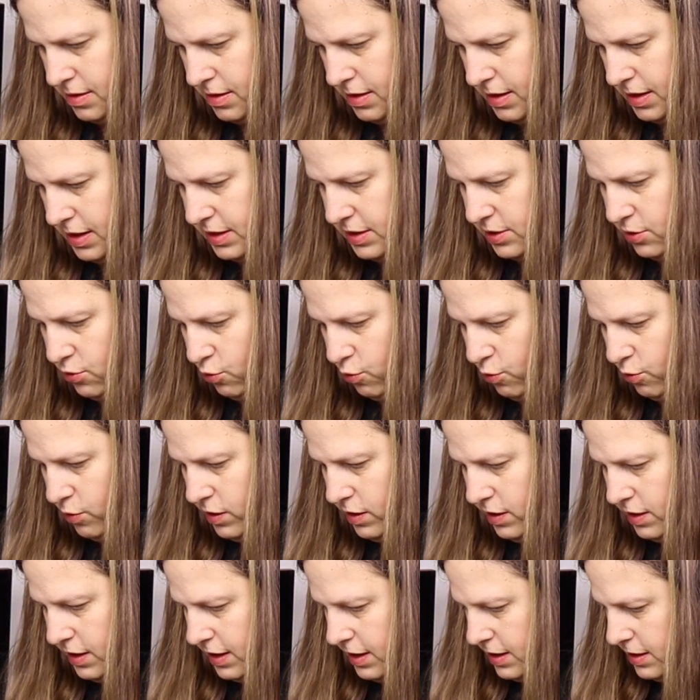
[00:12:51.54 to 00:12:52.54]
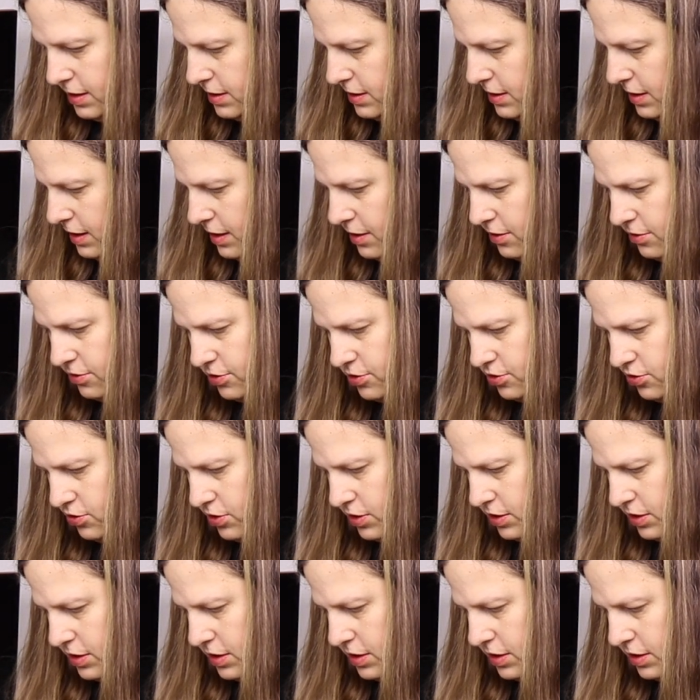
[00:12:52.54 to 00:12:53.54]
It's a really good solder
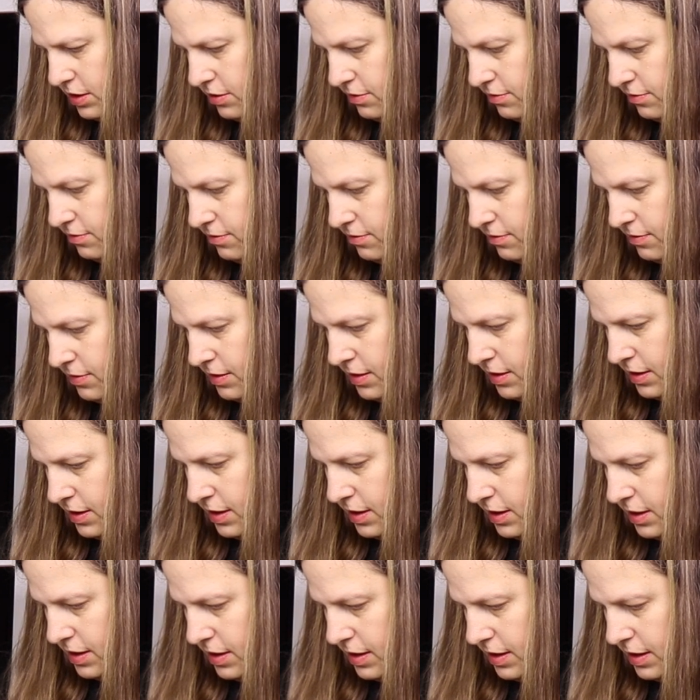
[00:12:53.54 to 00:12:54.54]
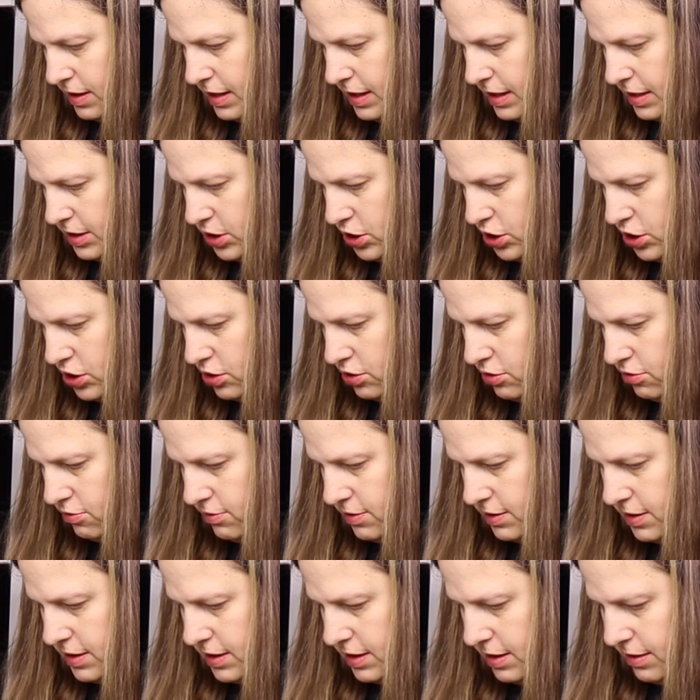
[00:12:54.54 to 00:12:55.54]
joint, so not sure
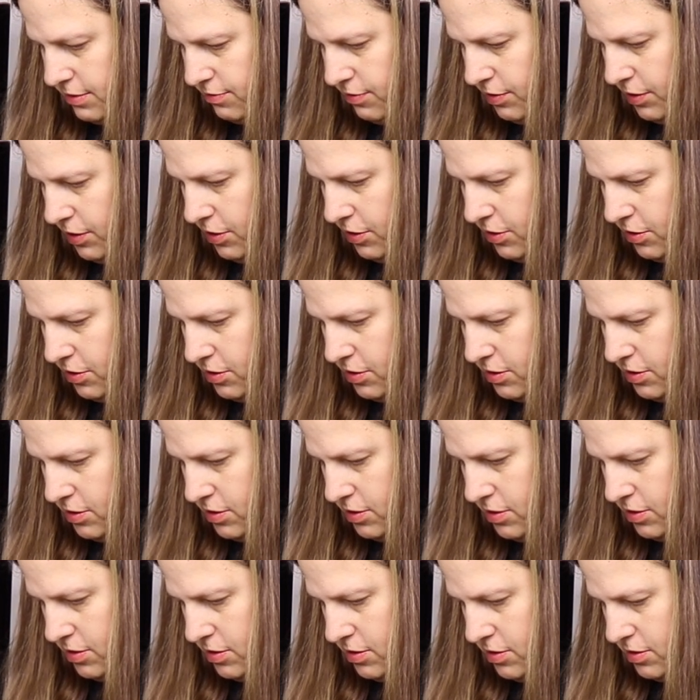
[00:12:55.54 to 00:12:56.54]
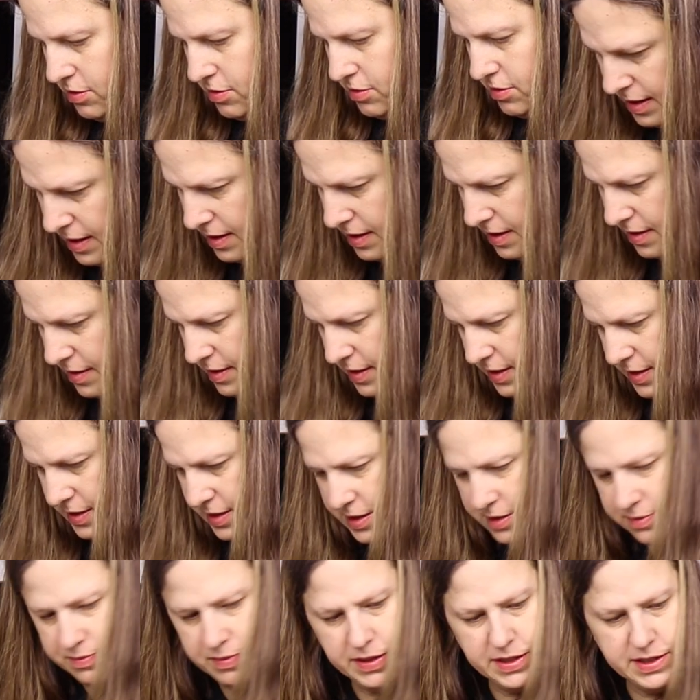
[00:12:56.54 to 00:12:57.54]
what's up here. This
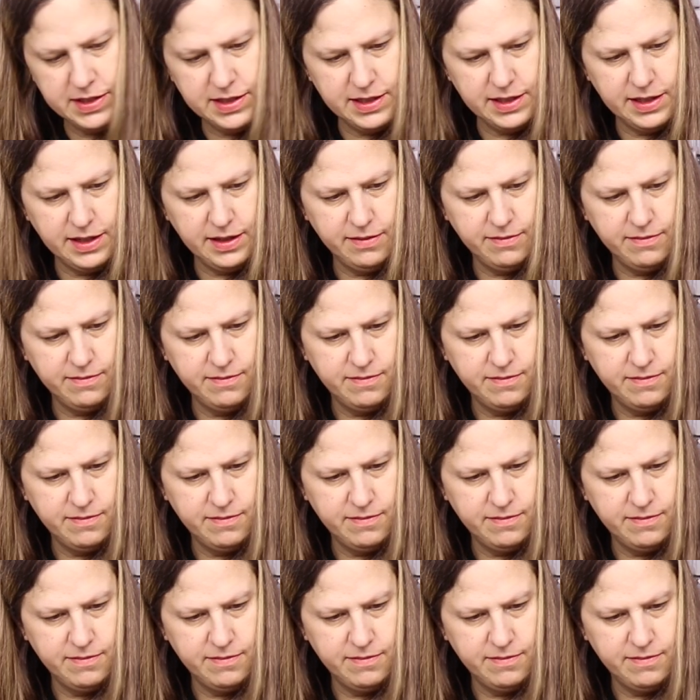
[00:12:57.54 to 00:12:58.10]
is puzzling.